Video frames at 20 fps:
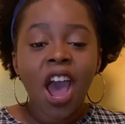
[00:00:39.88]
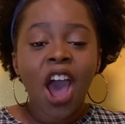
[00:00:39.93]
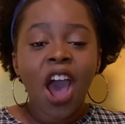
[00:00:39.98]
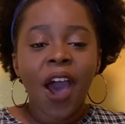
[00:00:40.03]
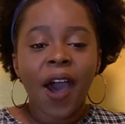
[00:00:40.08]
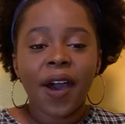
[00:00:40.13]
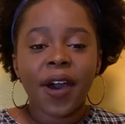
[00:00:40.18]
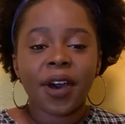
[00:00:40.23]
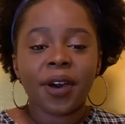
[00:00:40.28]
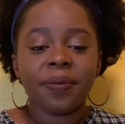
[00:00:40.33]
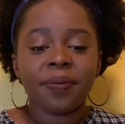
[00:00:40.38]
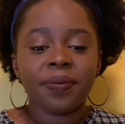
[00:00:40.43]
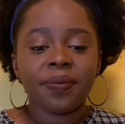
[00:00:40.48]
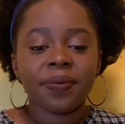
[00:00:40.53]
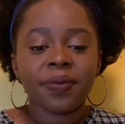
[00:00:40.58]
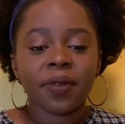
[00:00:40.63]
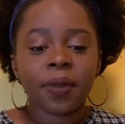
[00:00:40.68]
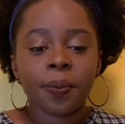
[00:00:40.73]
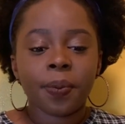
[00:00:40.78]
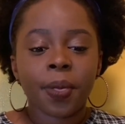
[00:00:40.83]

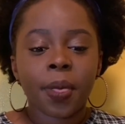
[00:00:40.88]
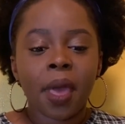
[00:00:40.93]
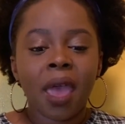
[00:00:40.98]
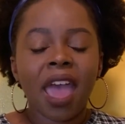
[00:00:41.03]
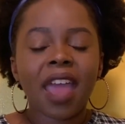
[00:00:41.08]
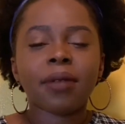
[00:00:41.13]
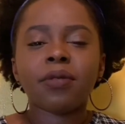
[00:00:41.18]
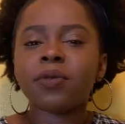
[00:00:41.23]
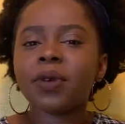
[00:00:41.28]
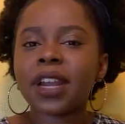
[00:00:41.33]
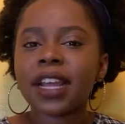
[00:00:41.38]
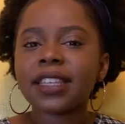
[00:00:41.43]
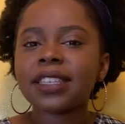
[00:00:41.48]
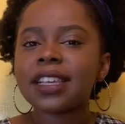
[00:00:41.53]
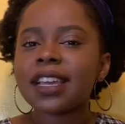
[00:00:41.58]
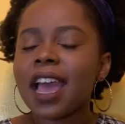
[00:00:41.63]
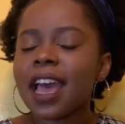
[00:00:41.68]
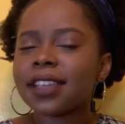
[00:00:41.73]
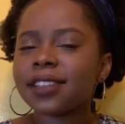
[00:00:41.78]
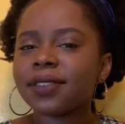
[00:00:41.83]
And when I say
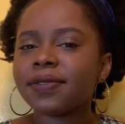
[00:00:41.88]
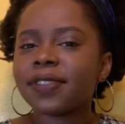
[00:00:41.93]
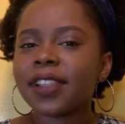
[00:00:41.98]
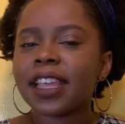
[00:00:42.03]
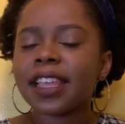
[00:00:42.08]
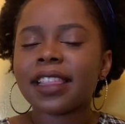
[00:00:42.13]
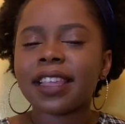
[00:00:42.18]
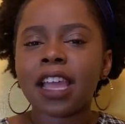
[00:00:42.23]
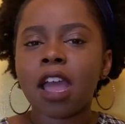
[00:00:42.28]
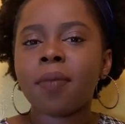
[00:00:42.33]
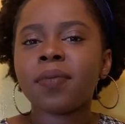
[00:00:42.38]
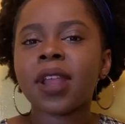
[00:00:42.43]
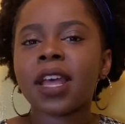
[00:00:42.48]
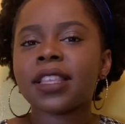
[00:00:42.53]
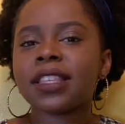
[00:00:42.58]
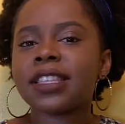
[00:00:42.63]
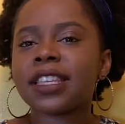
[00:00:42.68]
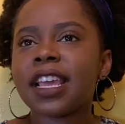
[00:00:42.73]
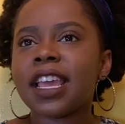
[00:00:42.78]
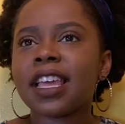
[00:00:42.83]
as of lately, I'm not
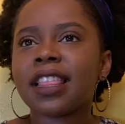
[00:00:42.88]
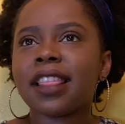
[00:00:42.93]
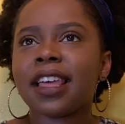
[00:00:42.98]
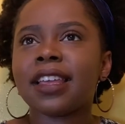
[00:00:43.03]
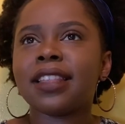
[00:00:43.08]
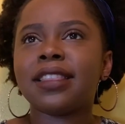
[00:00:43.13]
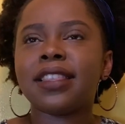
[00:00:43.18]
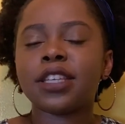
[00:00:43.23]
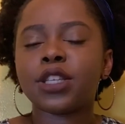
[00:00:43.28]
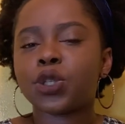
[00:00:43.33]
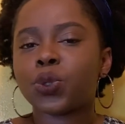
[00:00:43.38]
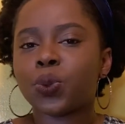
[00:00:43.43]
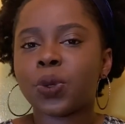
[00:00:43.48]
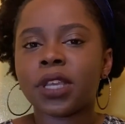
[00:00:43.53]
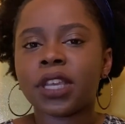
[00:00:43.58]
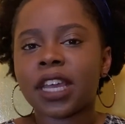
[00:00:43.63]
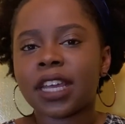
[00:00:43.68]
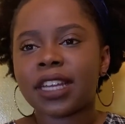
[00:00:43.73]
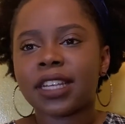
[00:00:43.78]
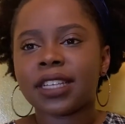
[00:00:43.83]
saying like this
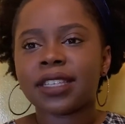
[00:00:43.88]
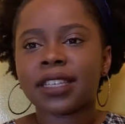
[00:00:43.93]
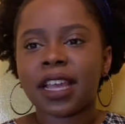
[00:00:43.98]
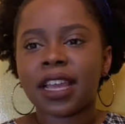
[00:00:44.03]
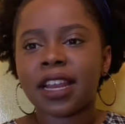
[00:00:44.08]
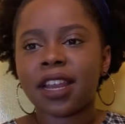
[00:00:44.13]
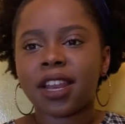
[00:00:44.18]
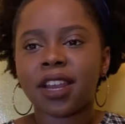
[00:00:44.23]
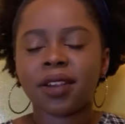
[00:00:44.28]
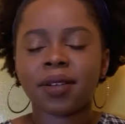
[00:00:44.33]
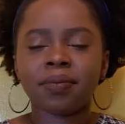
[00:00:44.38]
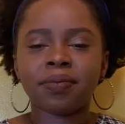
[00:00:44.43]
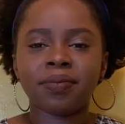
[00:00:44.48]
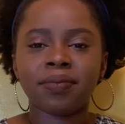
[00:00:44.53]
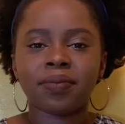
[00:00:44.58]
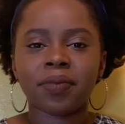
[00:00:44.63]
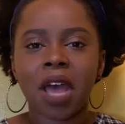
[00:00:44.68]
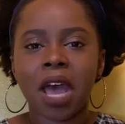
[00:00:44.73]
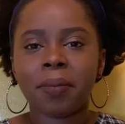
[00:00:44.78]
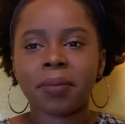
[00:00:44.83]
week I decided
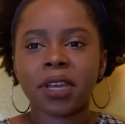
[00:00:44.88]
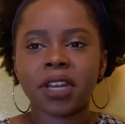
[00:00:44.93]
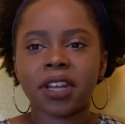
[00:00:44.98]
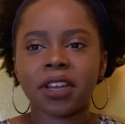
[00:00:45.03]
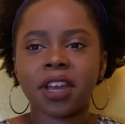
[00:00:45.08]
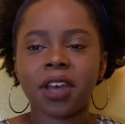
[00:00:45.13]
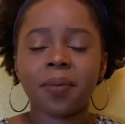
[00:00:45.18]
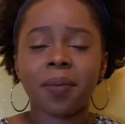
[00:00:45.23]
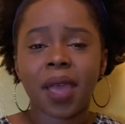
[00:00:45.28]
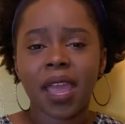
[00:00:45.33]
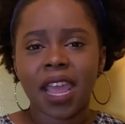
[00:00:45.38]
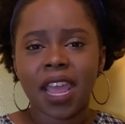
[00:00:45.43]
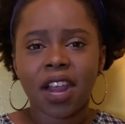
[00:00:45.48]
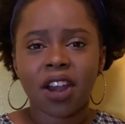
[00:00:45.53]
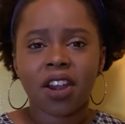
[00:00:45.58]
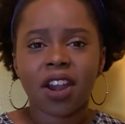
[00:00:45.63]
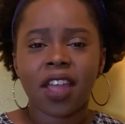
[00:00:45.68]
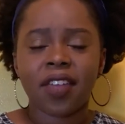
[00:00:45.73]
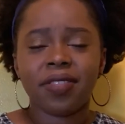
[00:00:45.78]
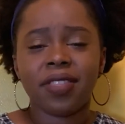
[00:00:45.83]
I'm gonna cut my
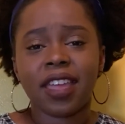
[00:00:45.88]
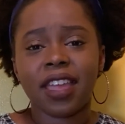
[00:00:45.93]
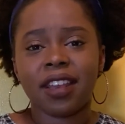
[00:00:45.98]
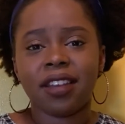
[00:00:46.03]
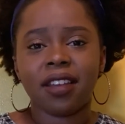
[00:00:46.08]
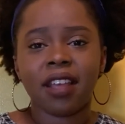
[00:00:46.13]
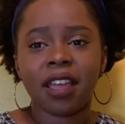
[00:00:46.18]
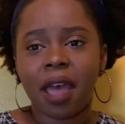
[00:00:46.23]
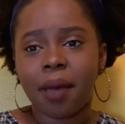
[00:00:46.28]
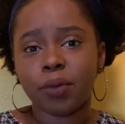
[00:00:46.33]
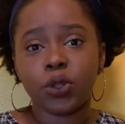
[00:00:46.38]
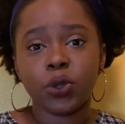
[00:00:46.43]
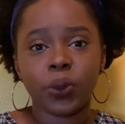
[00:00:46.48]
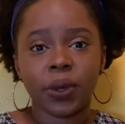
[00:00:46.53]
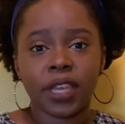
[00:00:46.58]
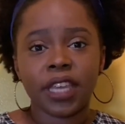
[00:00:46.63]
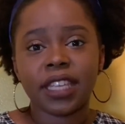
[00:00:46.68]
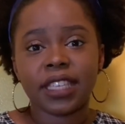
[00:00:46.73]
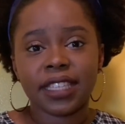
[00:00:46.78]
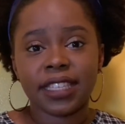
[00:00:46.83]
hair and then I'm
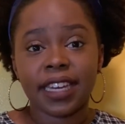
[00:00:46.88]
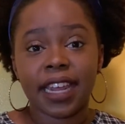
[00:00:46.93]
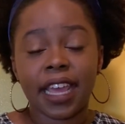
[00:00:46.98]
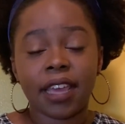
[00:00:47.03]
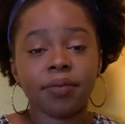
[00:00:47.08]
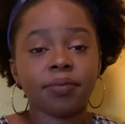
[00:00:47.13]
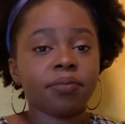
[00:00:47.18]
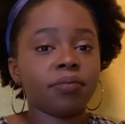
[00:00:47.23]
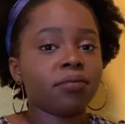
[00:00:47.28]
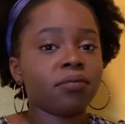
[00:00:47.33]
doing it today.